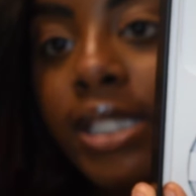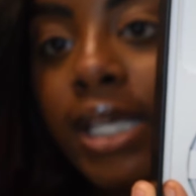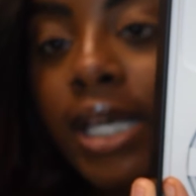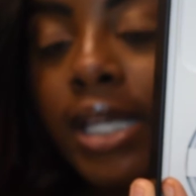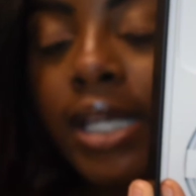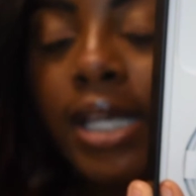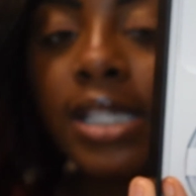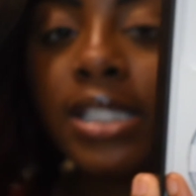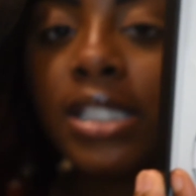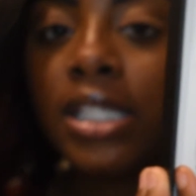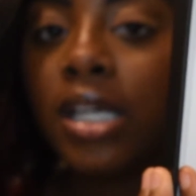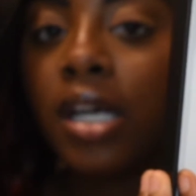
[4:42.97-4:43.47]
It
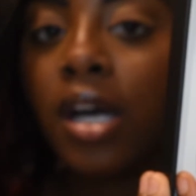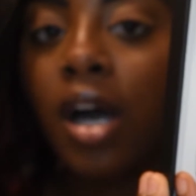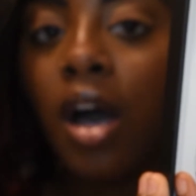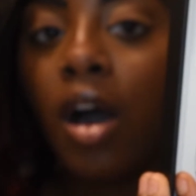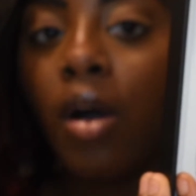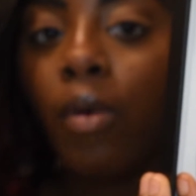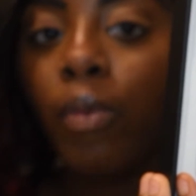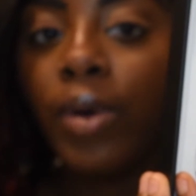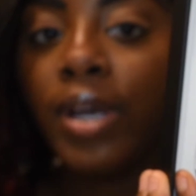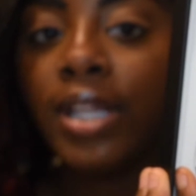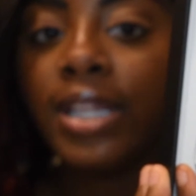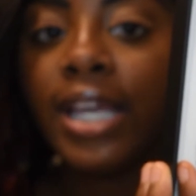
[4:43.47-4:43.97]
doesn't
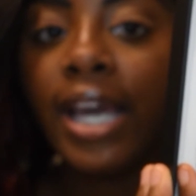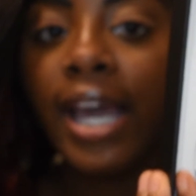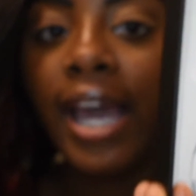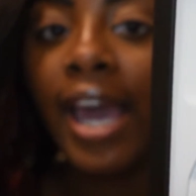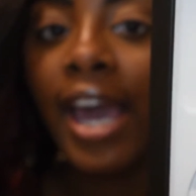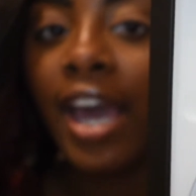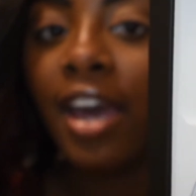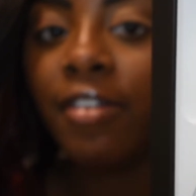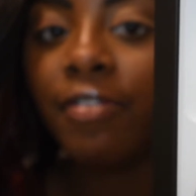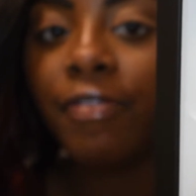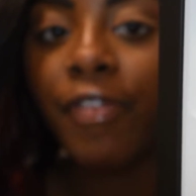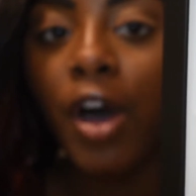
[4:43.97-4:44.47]
come with the
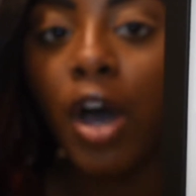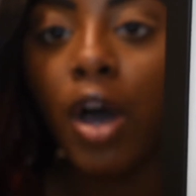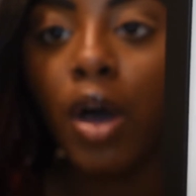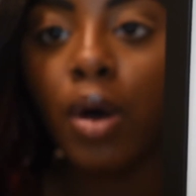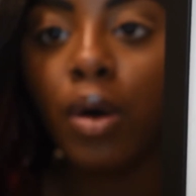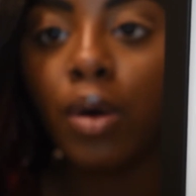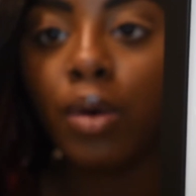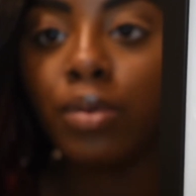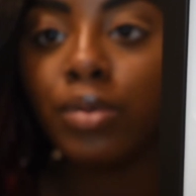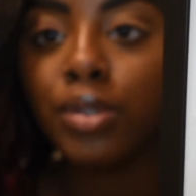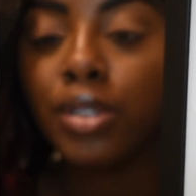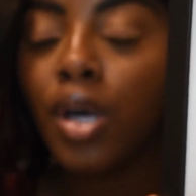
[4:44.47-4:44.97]

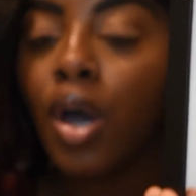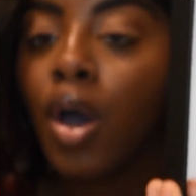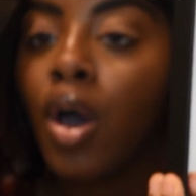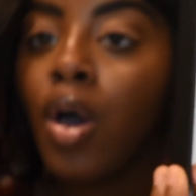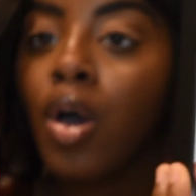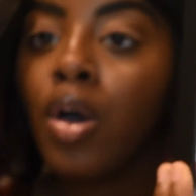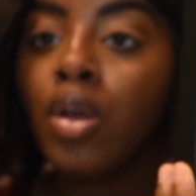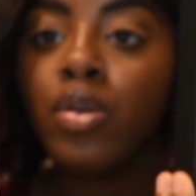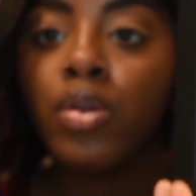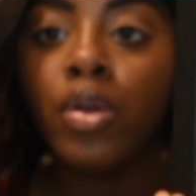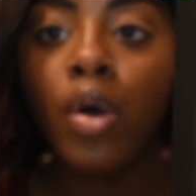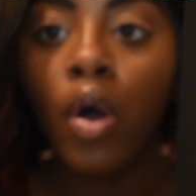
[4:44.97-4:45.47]
headphones,
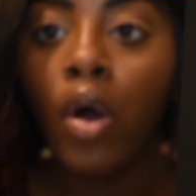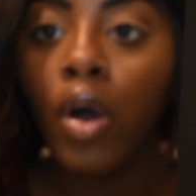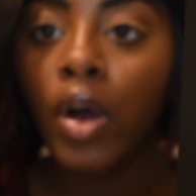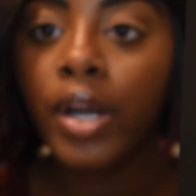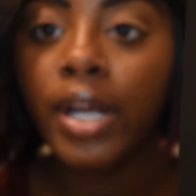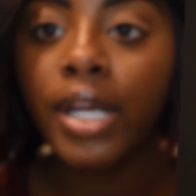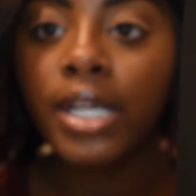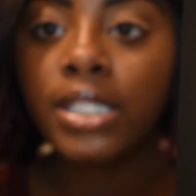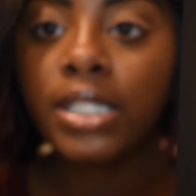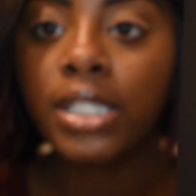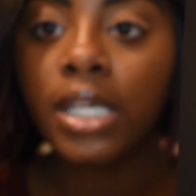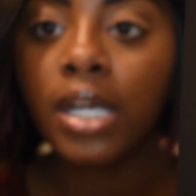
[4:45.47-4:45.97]
nor
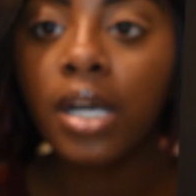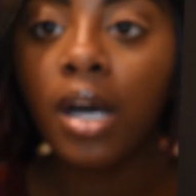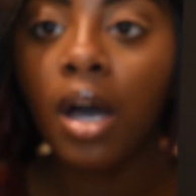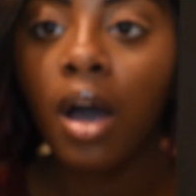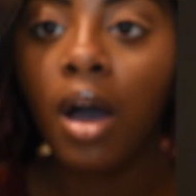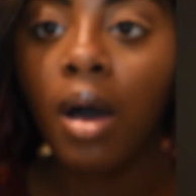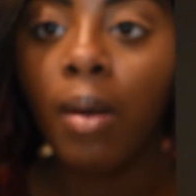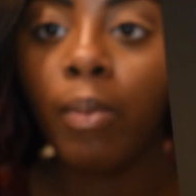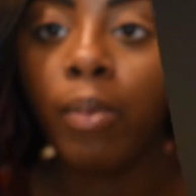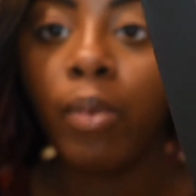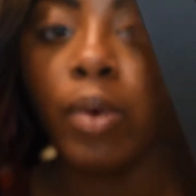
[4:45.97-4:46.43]
does it come